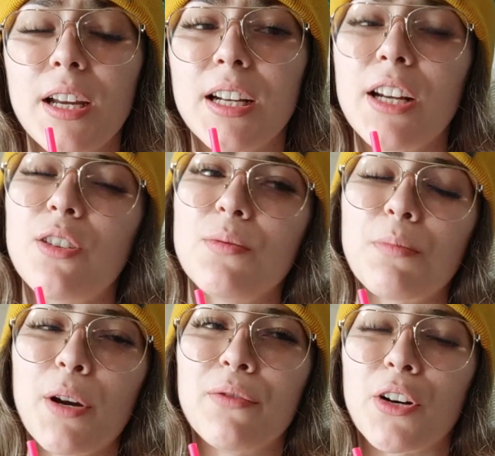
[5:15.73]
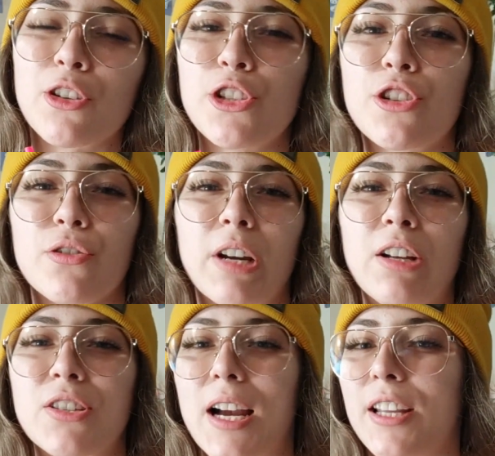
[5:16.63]
And I don't prefer ginger
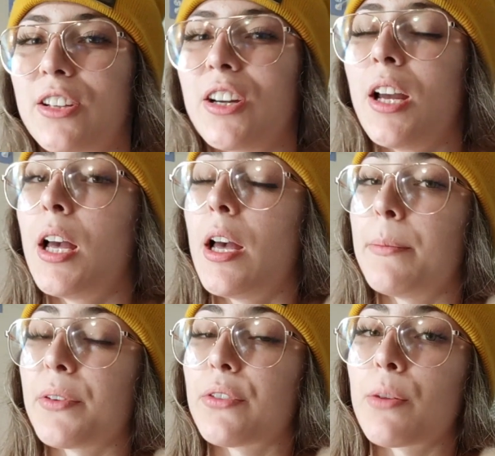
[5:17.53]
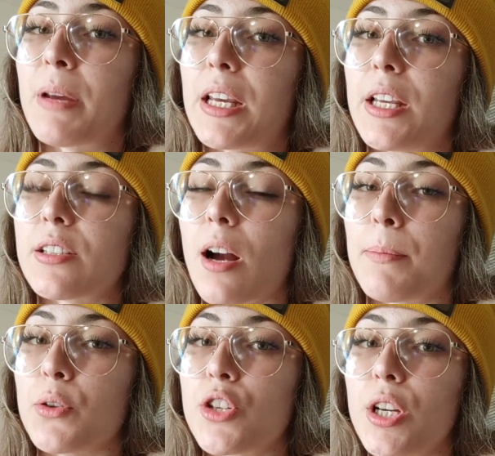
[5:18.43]
ales either. I prefer making
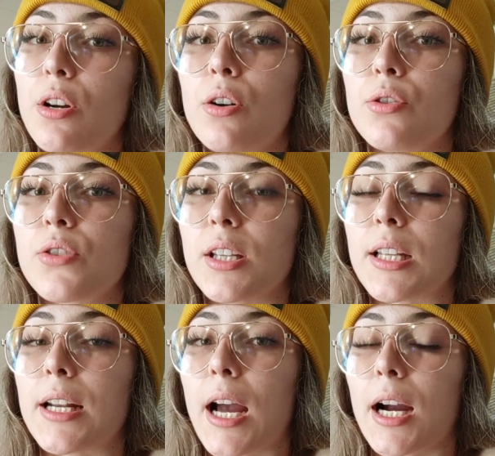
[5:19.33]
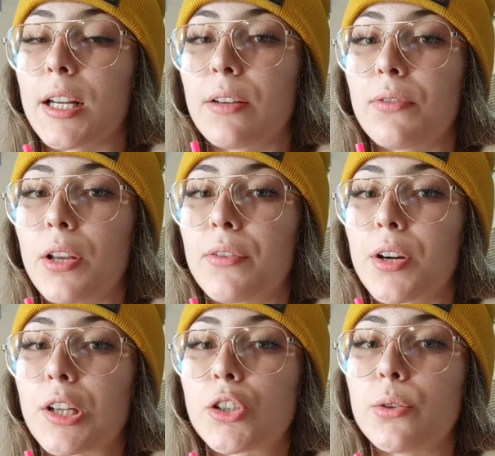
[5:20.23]
Topo Chicos and then adding
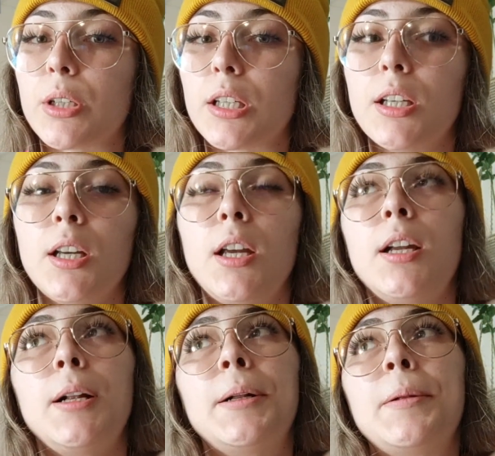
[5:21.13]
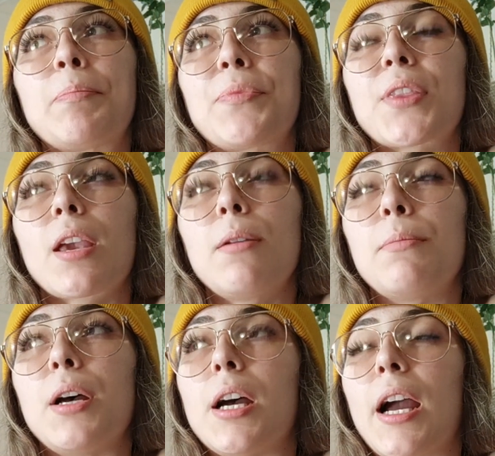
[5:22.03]
flavoring to it.
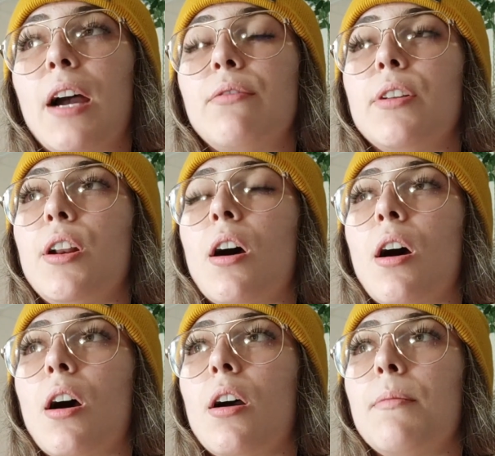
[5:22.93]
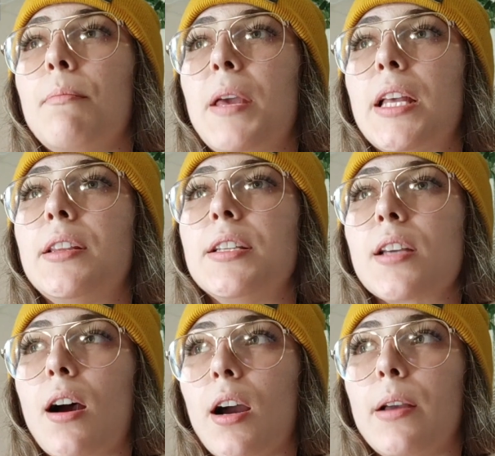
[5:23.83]
But I have not made the
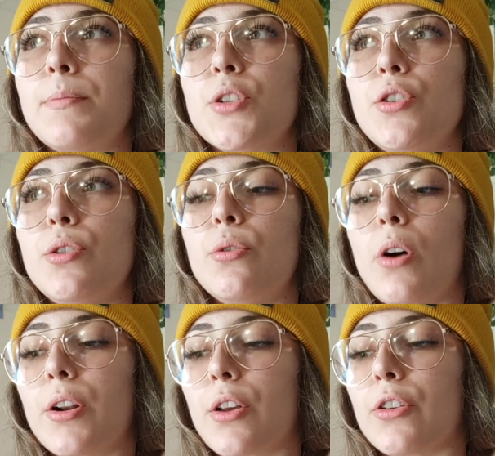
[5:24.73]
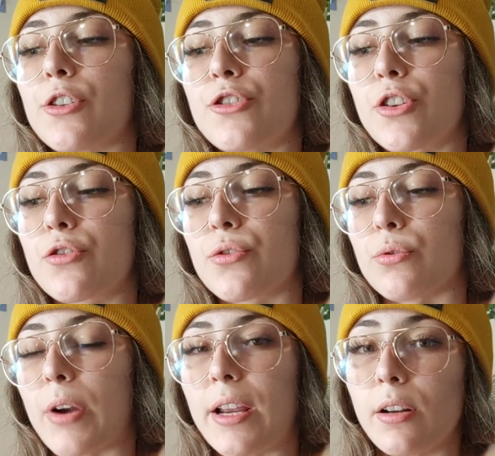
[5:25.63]
time to do another
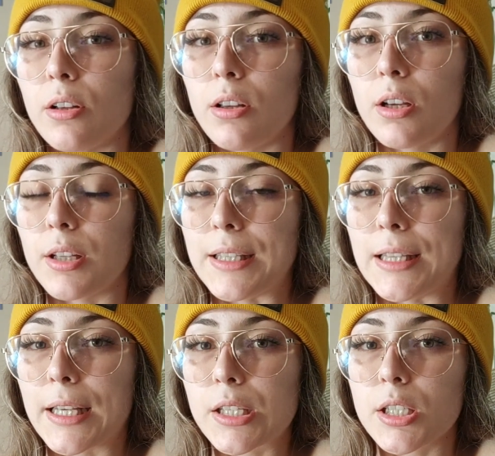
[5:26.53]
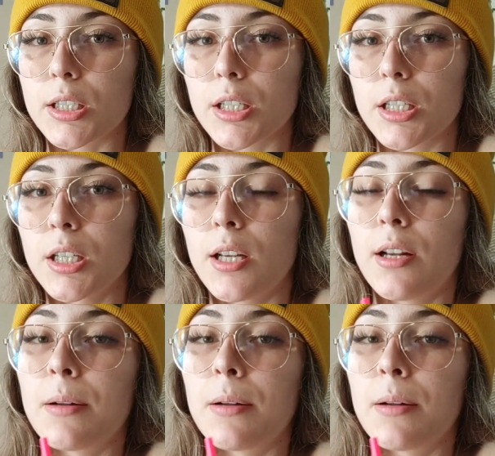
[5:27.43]
ginger ale elixir